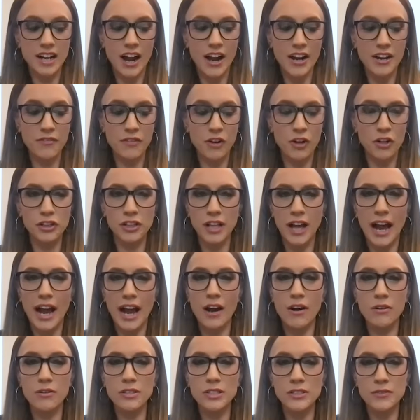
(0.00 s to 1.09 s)
kind of
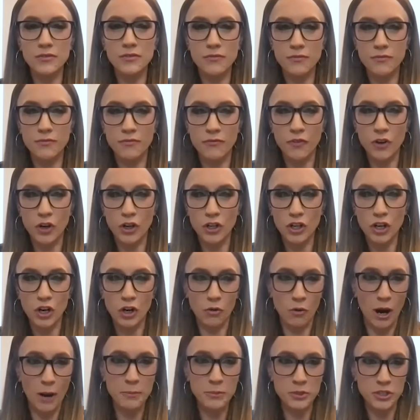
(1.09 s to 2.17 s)
allows for
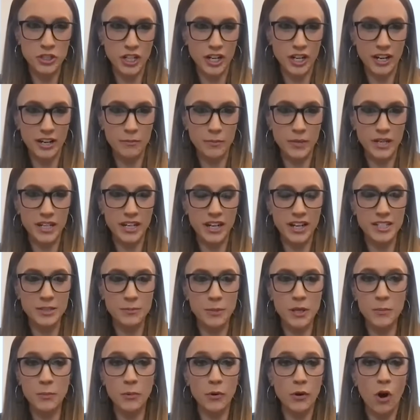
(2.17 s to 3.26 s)
corruption because
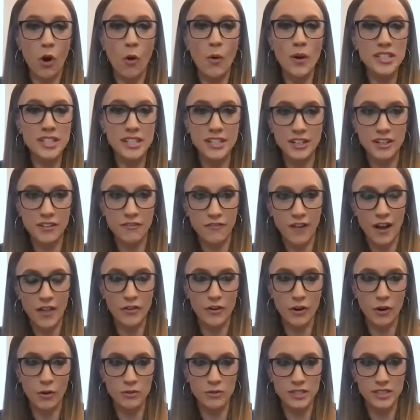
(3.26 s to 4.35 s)
people are always going to defend
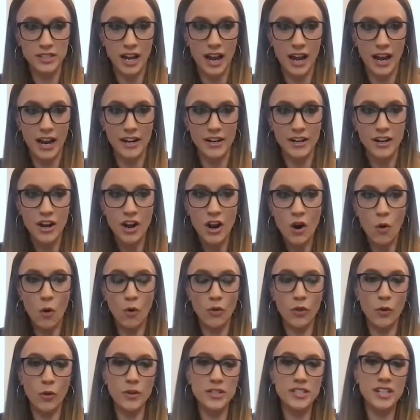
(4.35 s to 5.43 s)
their own side or
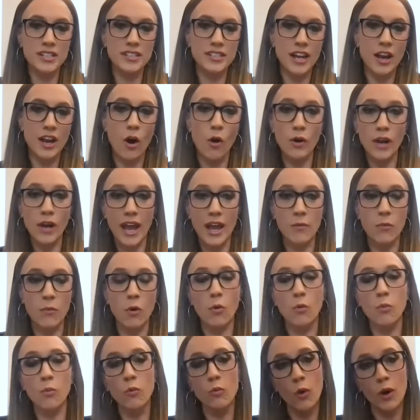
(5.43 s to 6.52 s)
they're always going to say okay
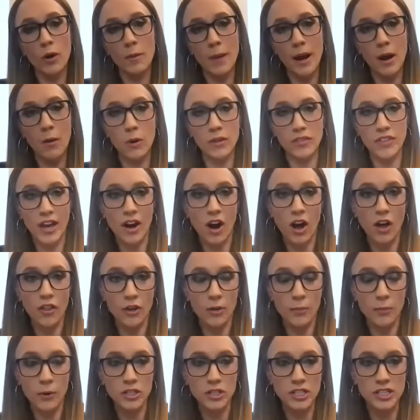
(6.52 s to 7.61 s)
well what about what that other
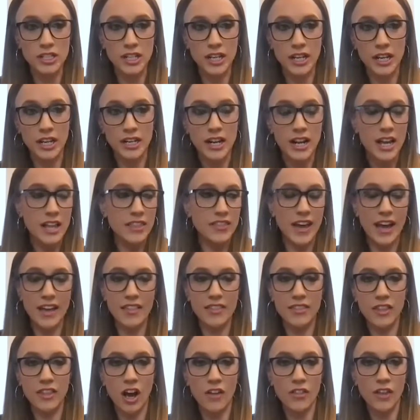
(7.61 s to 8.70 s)
person did
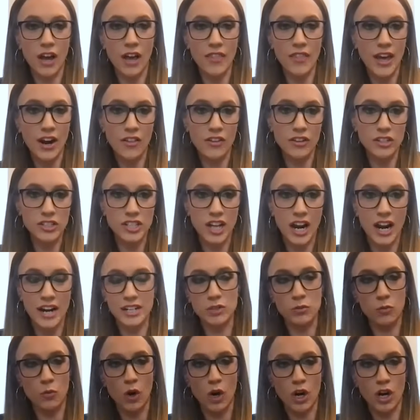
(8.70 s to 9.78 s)
that the, on that other side
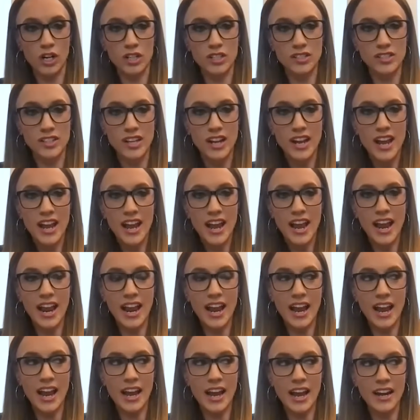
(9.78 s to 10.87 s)
is worse
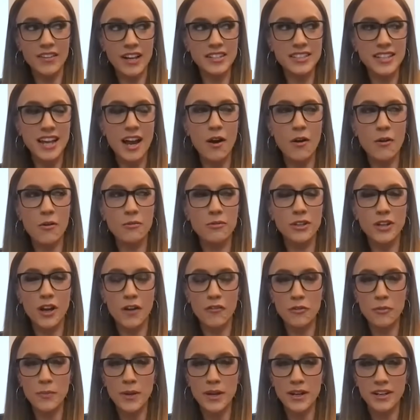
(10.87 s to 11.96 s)
and that's how the
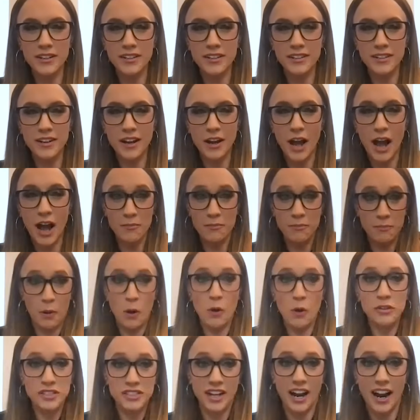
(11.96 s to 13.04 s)
government on
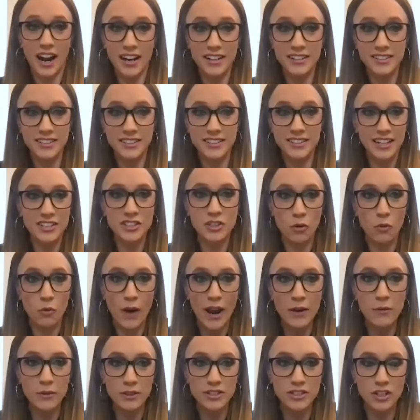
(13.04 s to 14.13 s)
both sides gets
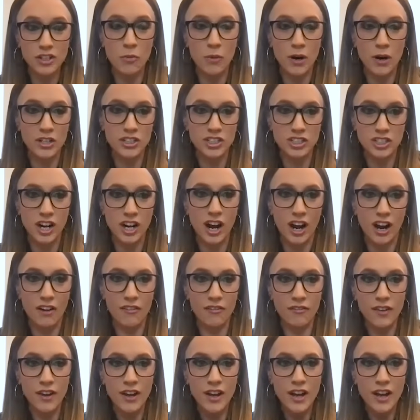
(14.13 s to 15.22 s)
away with so much
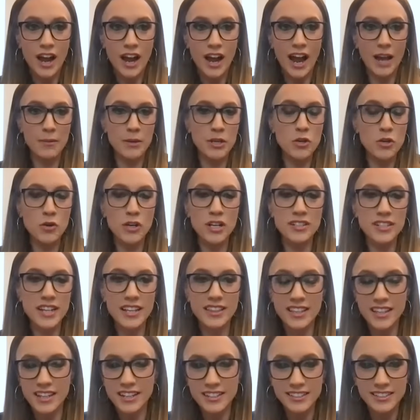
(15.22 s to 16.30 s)
stuff. I mean, you can
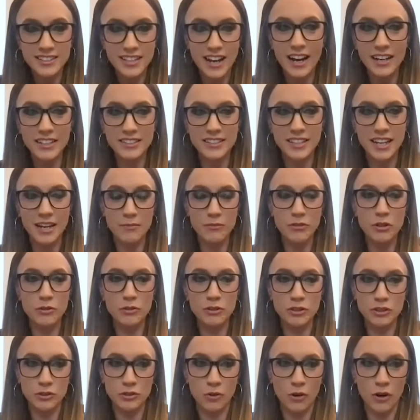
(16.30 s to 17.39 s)
take the exact same
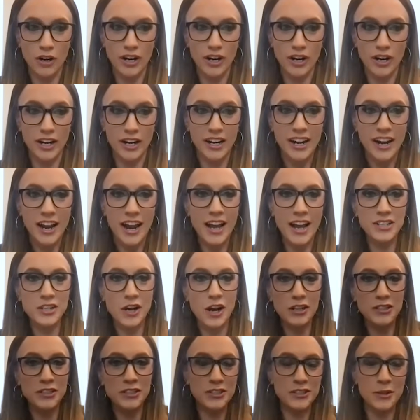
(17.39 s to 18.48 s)
news story and
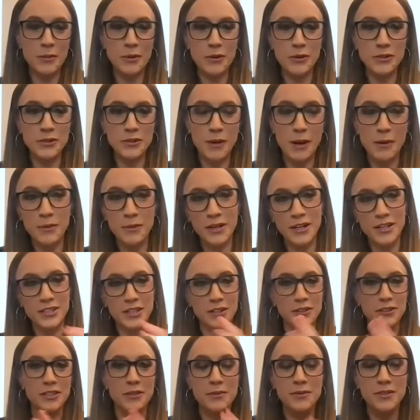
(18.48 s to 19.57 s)
talk to someone who's Republican and talk
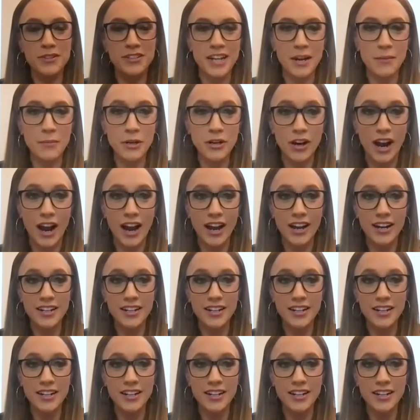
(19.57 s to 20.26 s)
to someone who's a Democrat,